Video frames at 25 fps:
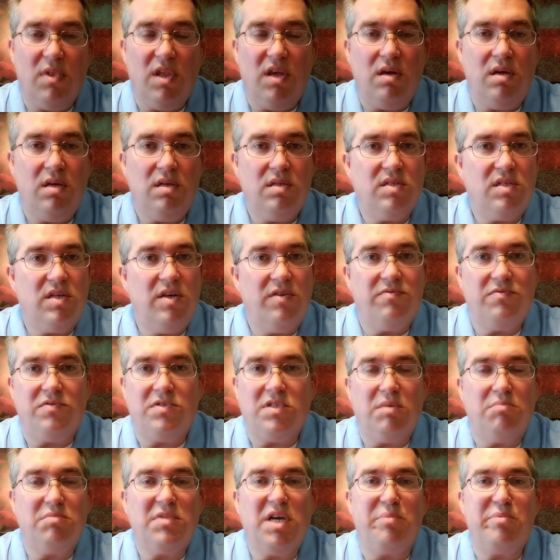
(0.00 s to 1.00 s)
and see if
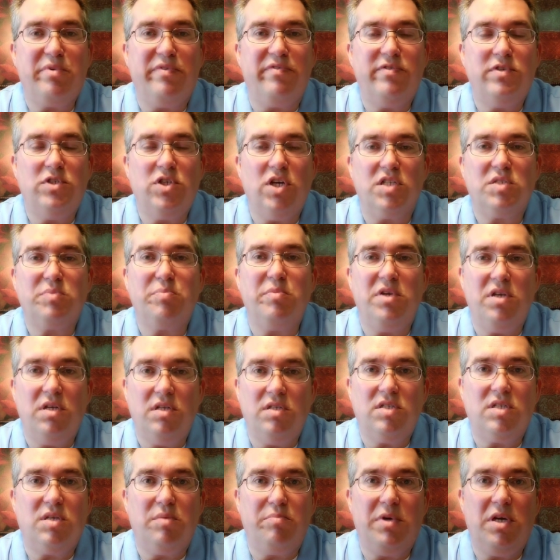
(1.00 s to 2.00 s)
some type of adjustment
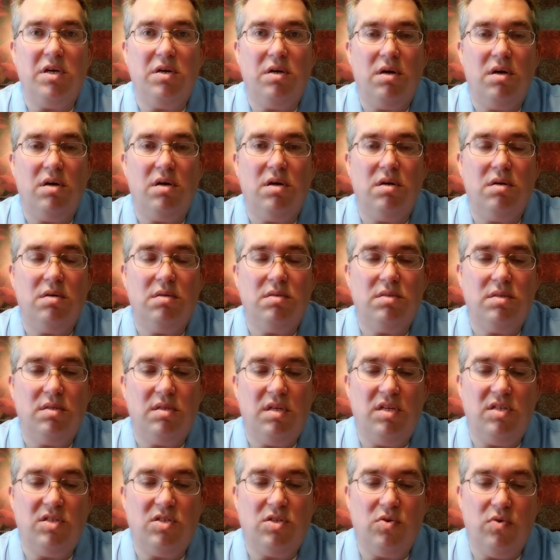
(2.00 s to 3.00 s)

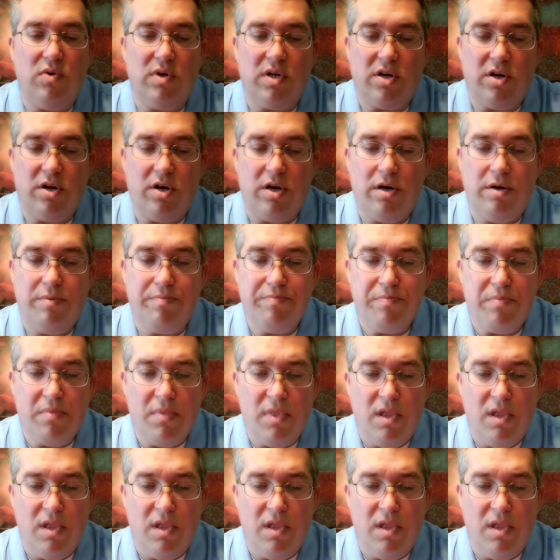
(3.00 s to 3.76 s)
needs to occur.